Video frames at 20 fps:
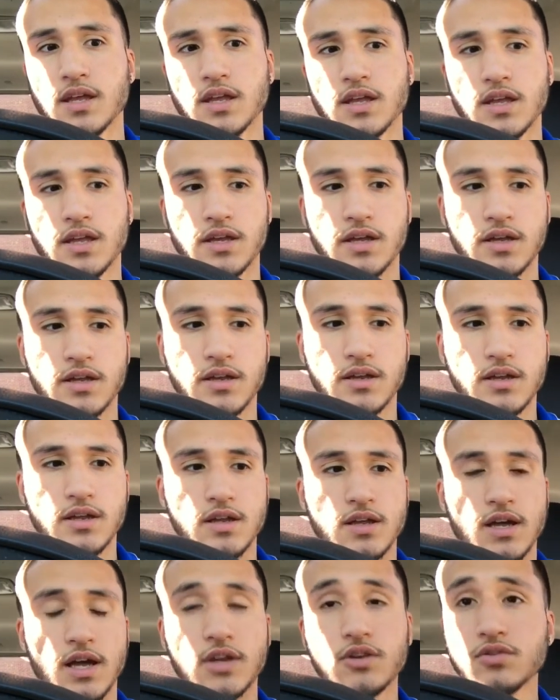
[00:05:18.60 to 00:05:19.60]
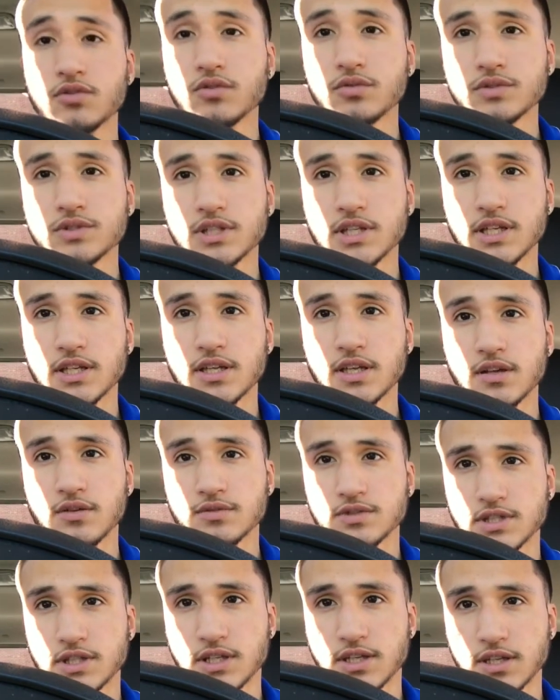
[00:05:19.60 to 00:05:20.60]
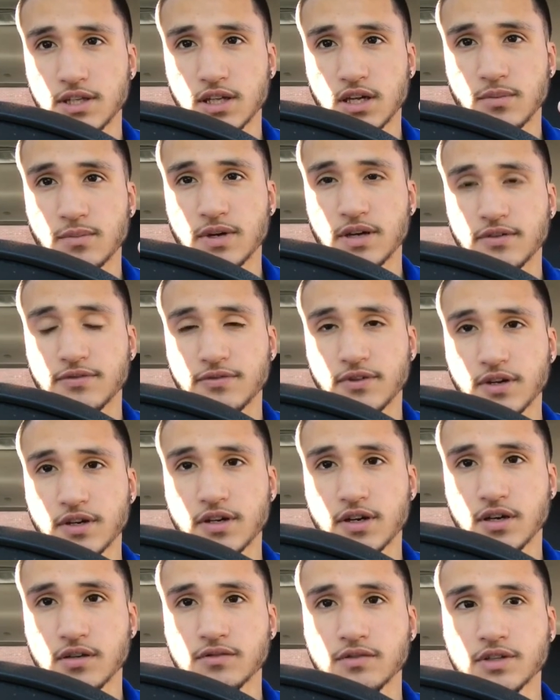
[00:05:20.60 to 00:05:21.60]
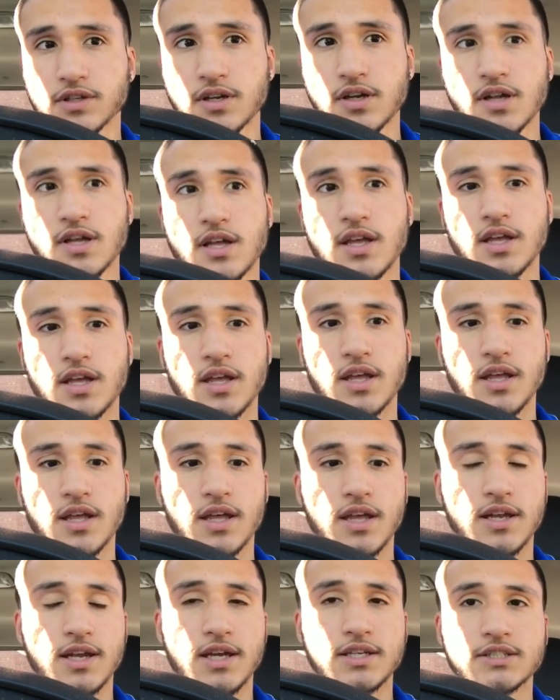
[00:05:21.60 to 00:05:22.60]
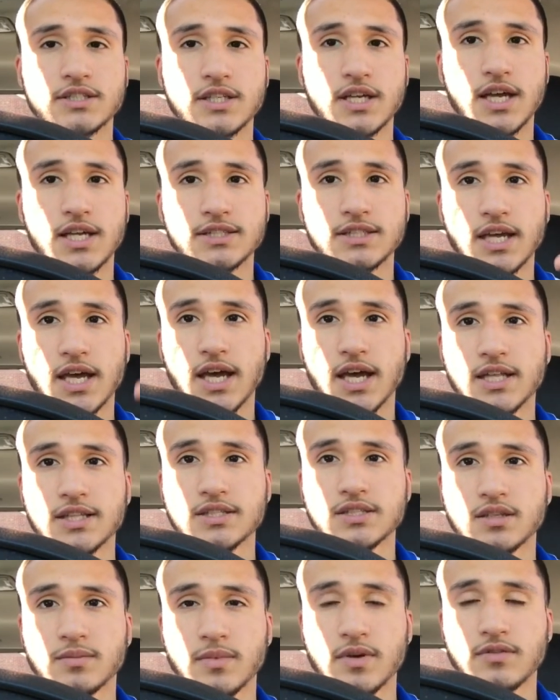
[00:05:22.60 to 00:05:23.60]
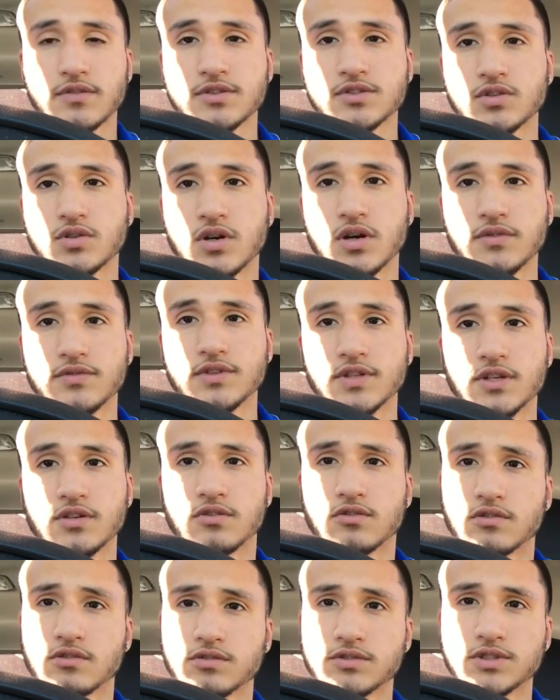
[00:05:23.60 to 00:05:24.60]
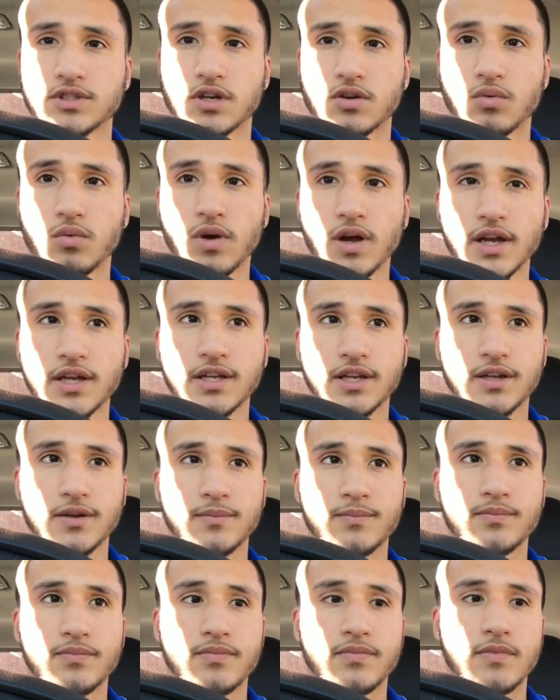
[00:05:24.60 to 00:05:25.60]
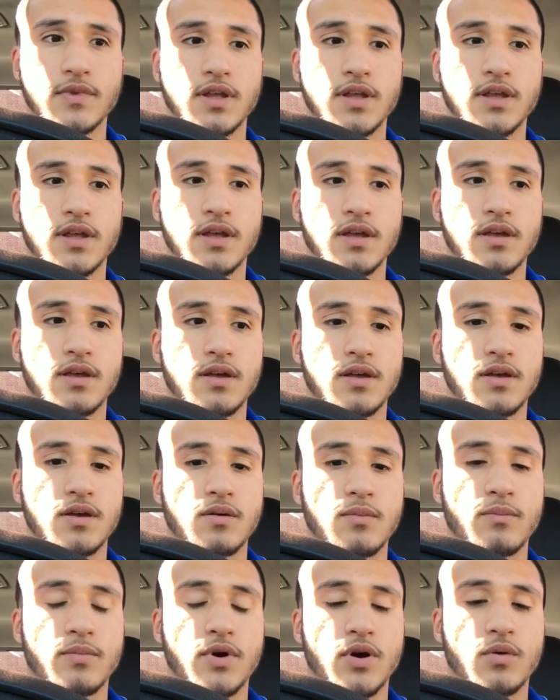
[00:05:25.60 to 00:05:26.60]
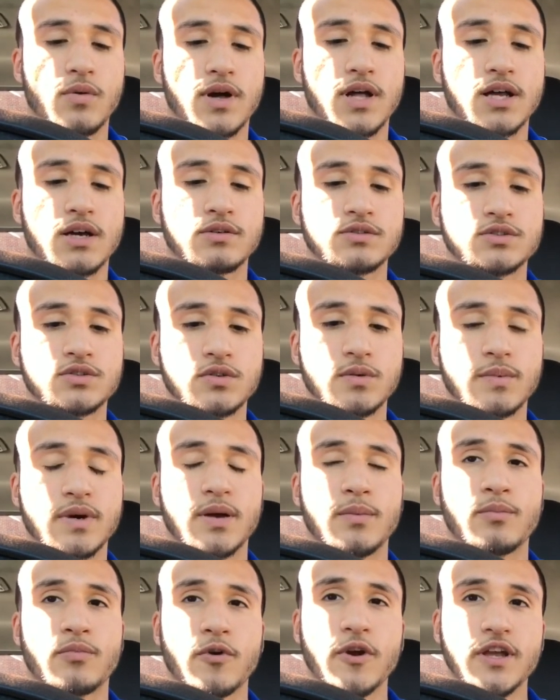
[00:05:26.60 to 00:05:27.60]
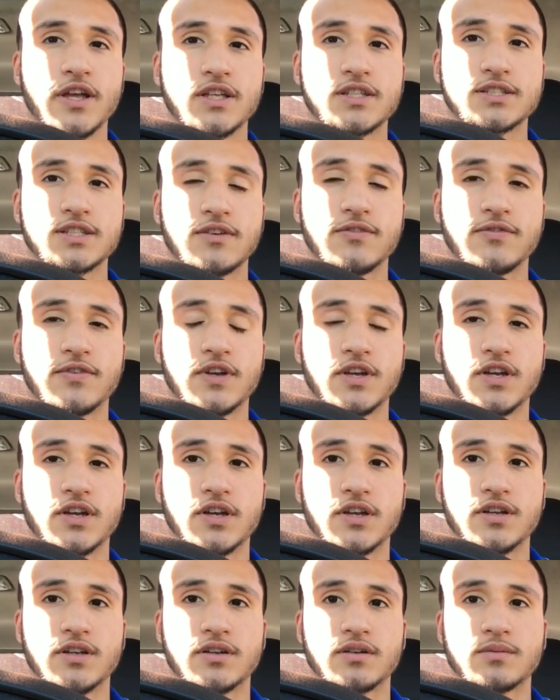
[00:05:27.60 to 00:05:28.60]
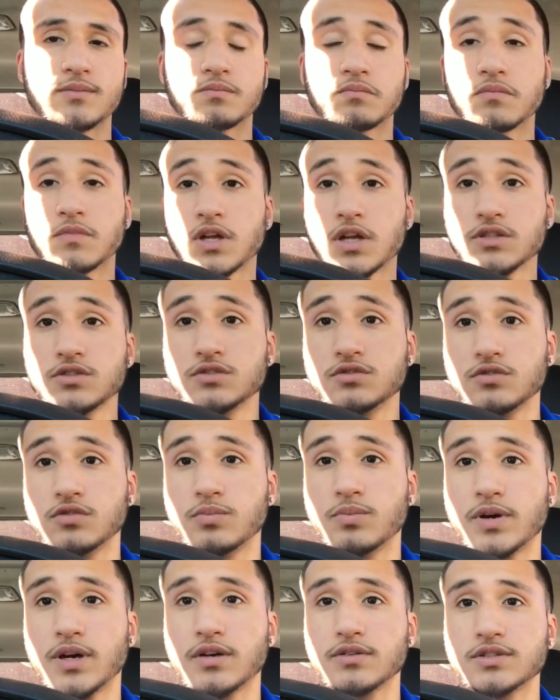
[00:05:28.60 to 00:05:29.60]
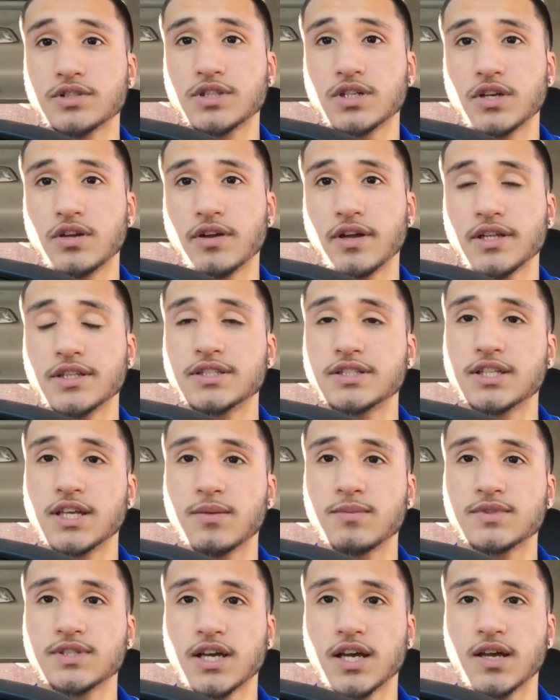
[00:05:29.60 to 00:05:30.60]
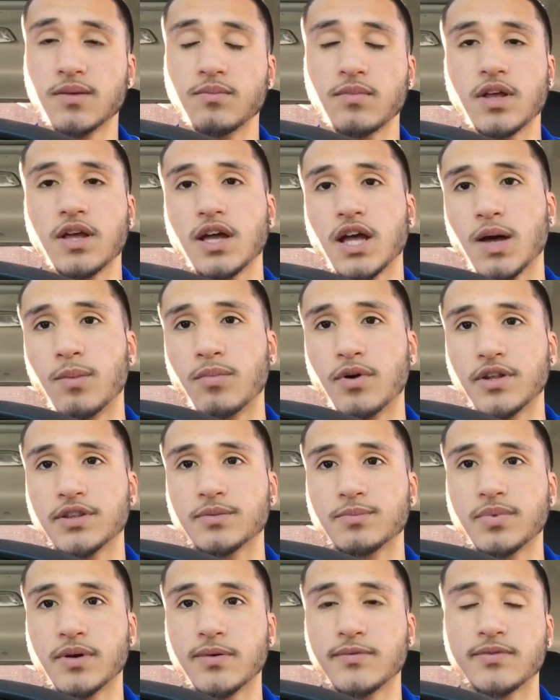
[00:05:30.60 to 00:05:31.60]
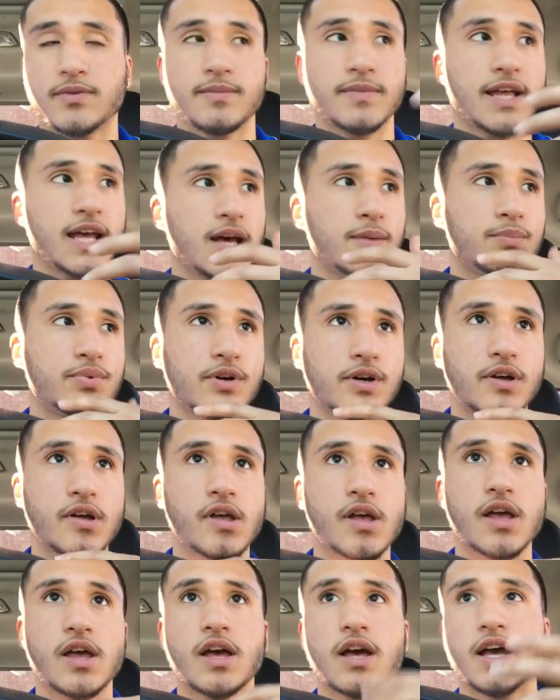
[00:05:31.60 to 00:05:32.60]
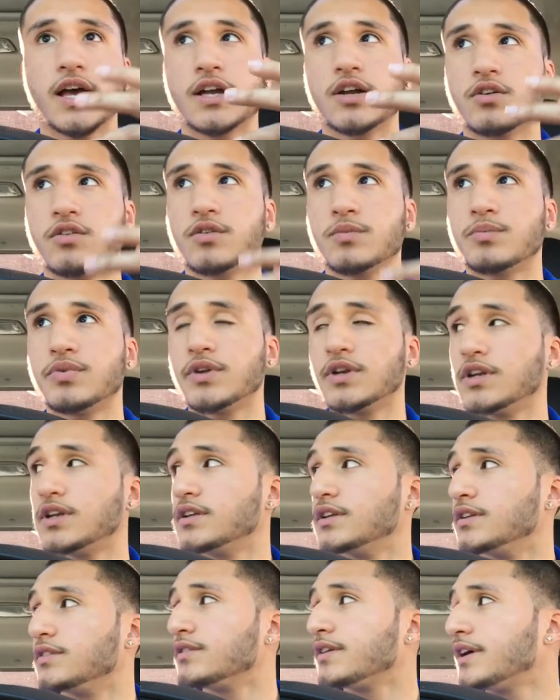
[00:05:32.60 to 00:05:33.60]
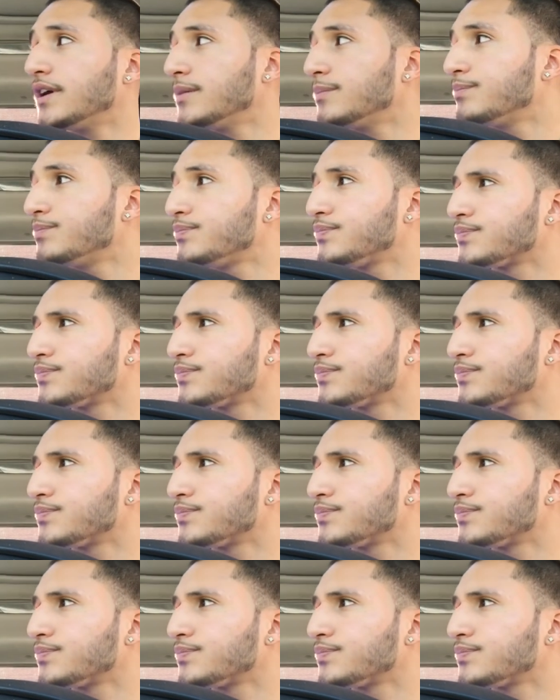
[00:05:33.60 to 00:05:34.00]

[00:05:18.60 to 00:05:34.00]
and I knew it was leaking. It was leaking down my front cover, and I just had to add some every so often or it'll start whining. But while I was doing my brakes, I figured I'll just do the power steering at the same time. I bought the pump from Napa. I go to put it in, right?